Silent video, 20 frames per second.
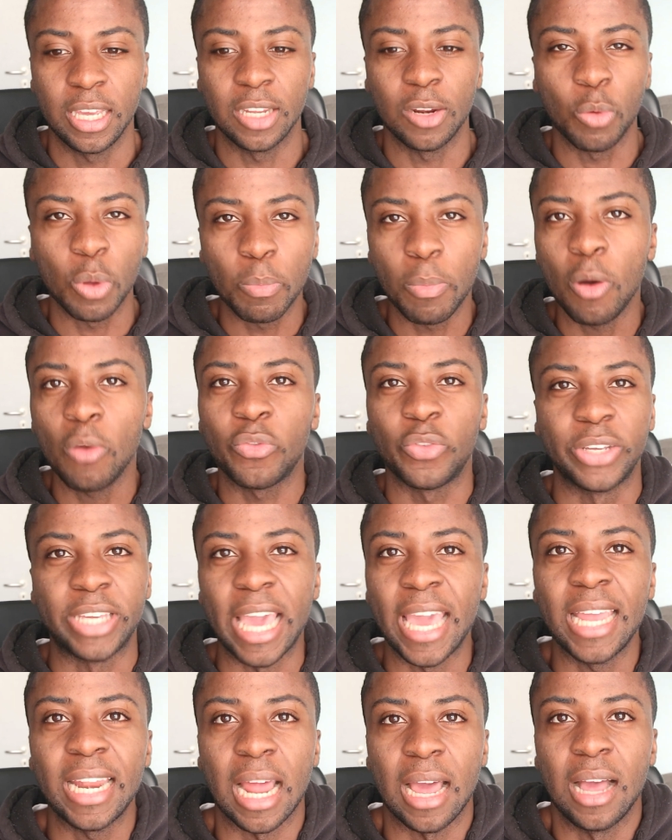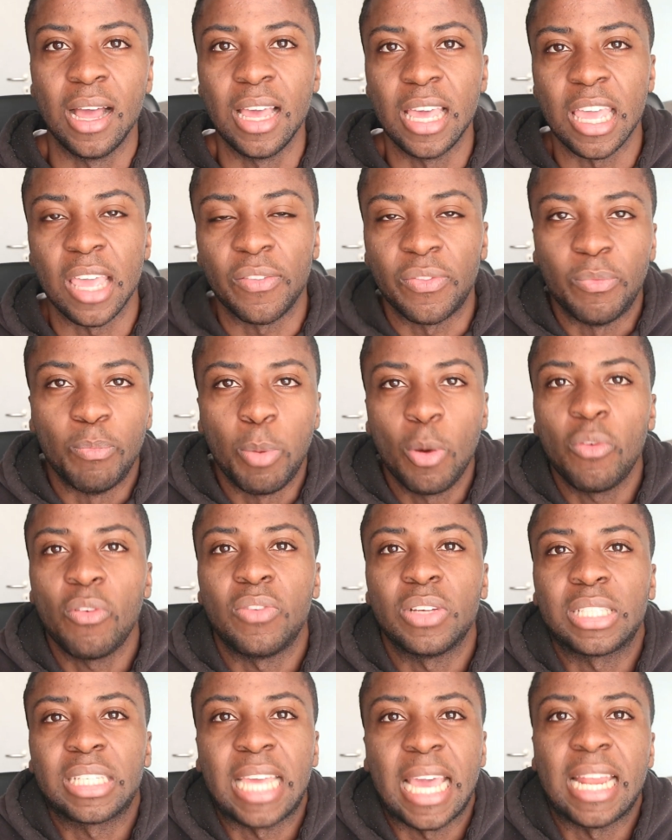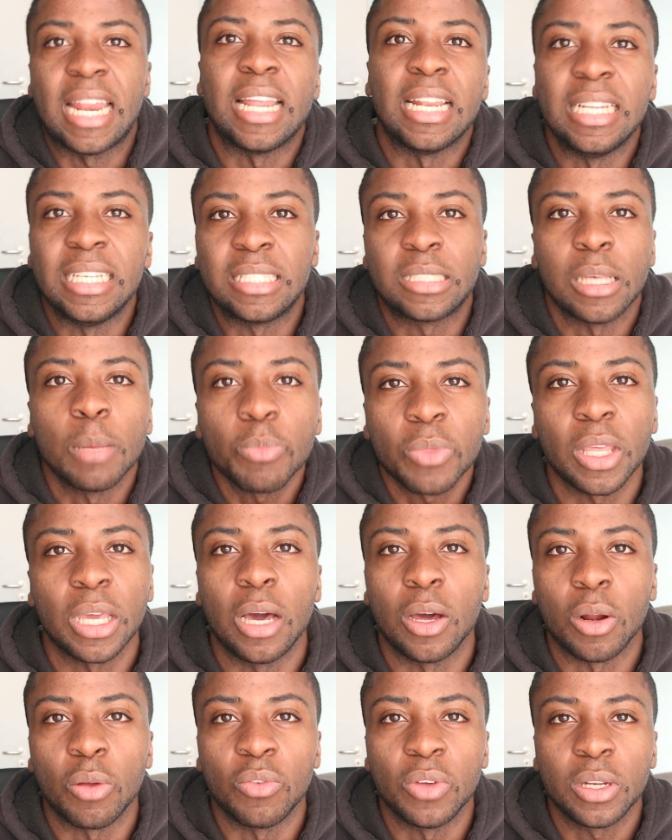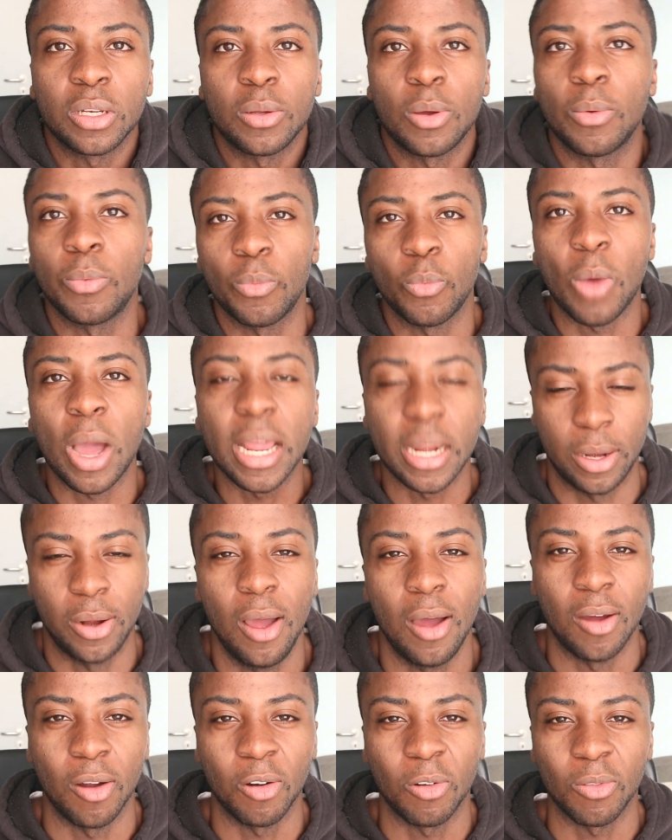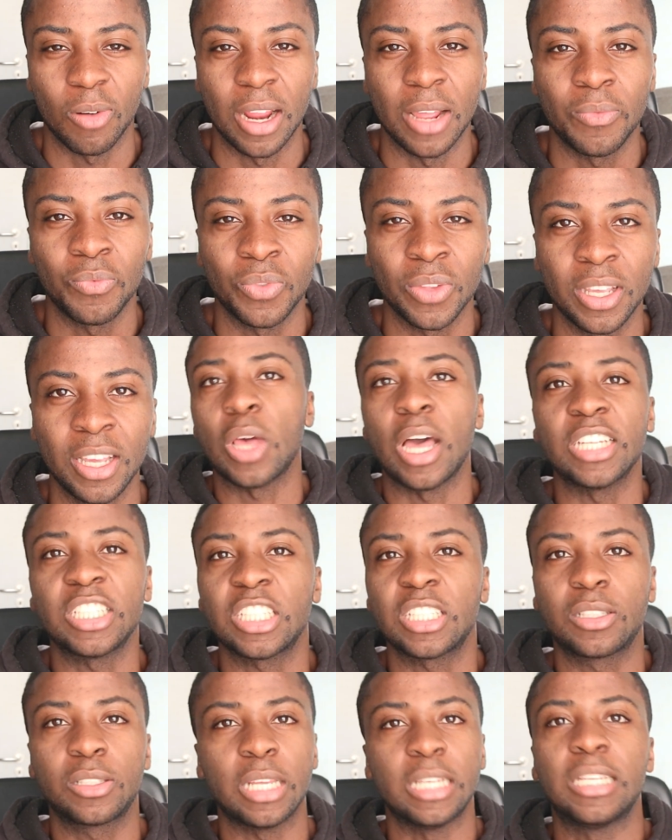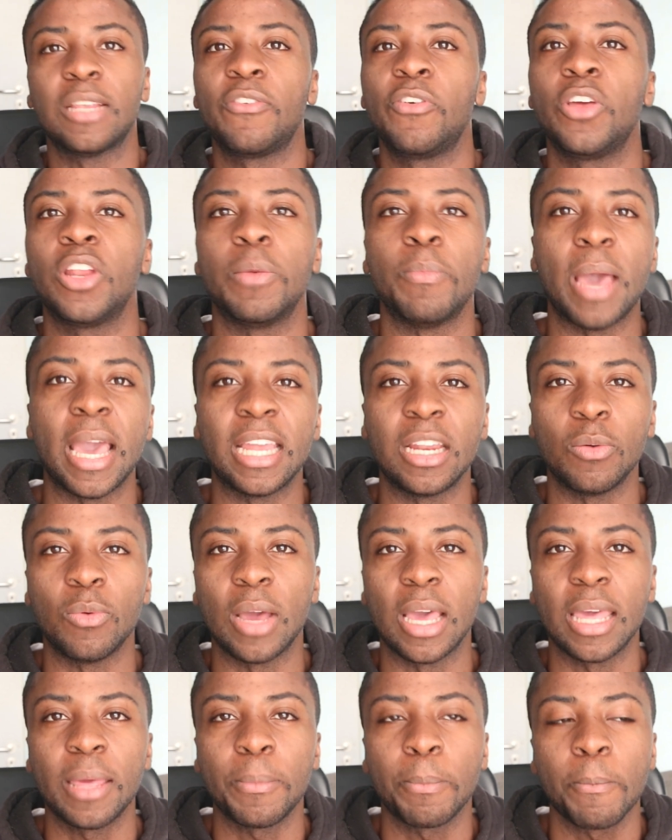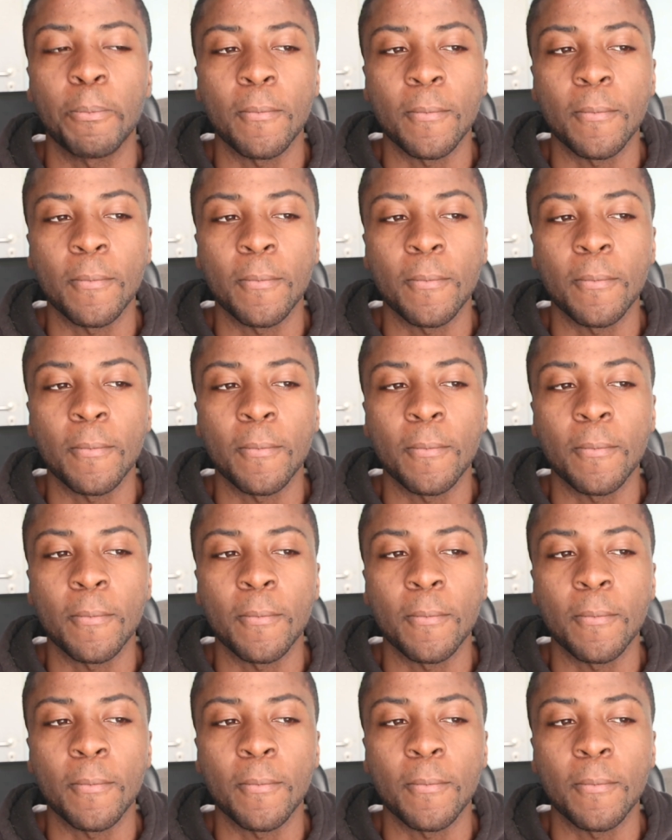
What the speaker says: We both gain. If both of us gain at least something out of it, why not, right? So I just interviewed him anyway.